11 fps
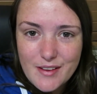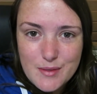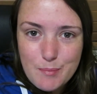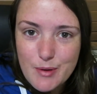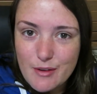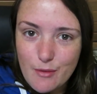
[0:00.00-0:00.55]
it's
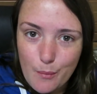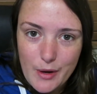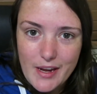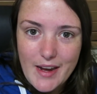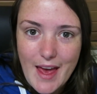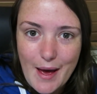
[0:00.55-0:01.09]
a bit of a
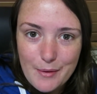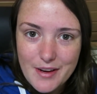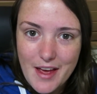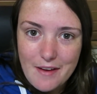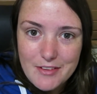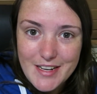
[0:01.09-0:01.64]
weird hour to
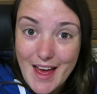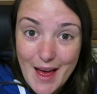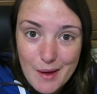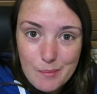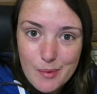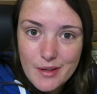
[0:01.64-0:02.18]
have a
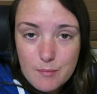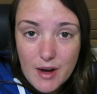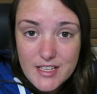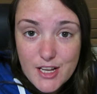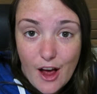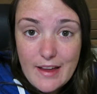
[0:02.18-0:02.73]
nap. My
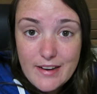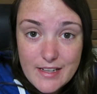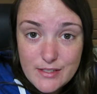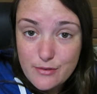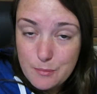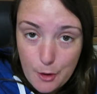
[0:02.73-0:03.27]

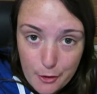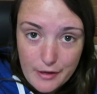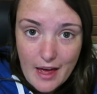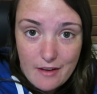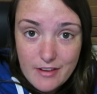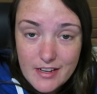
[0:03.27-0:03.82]
tiredness from no
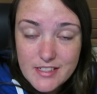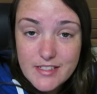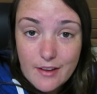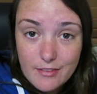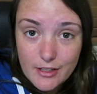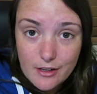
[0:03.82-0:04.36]
caffeine has
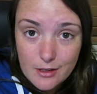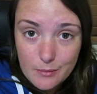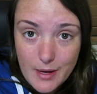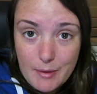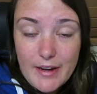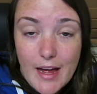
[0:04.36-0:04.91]
definitely gone
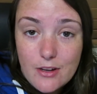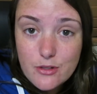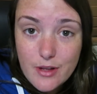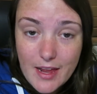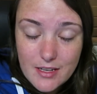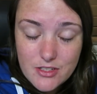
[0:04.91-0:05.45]
away. My natural
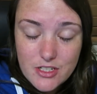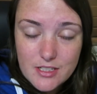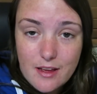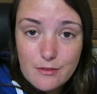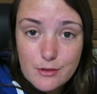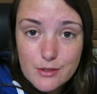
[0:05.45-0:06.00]
energy
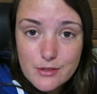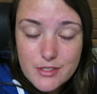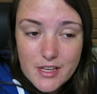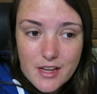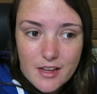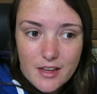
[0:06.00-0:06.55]
levels